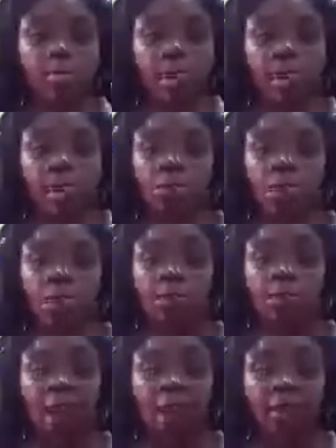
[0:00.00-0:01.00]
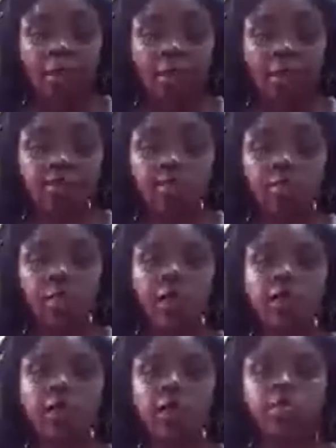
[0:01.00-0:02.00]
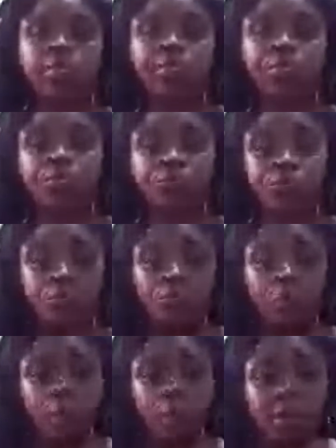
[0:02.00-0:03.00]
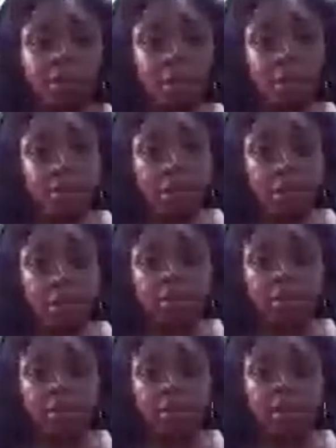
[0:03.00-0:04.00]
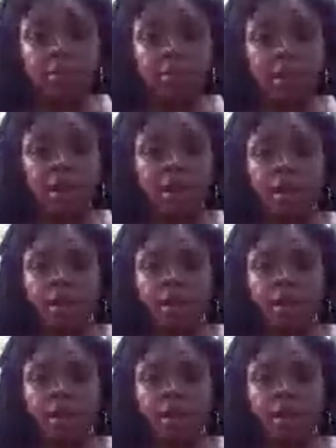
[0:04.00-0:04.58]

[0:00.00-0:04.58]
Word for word: your body in the right balance and um, so that you can conceive, right?